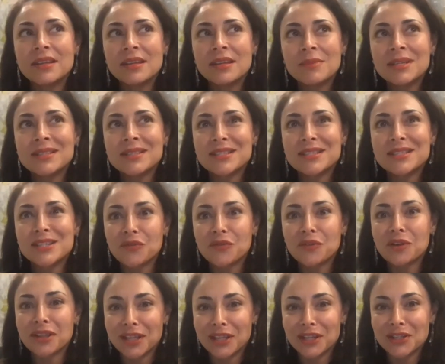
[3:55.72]
I think it
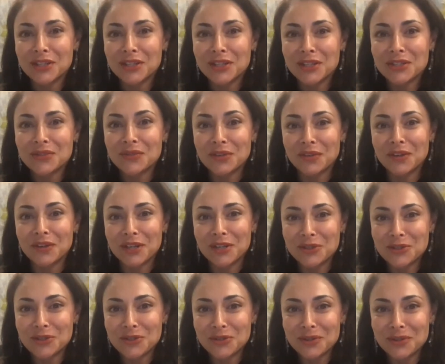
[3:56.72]
means different things for
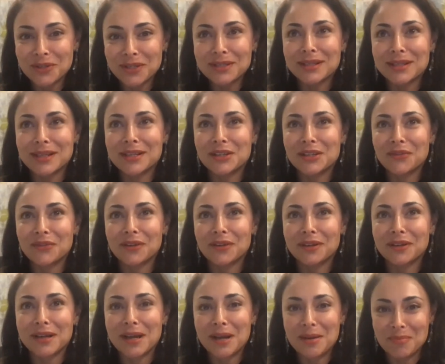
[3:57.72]
different industries and
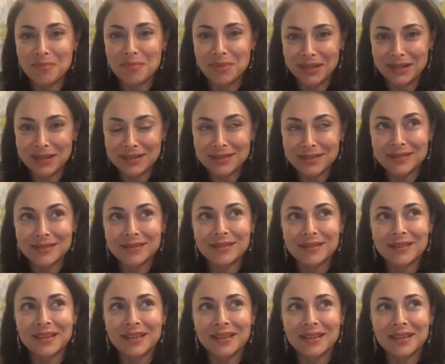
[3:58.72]
different
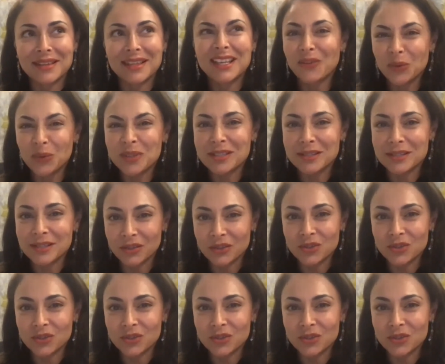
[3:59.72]
companies. I think everyone's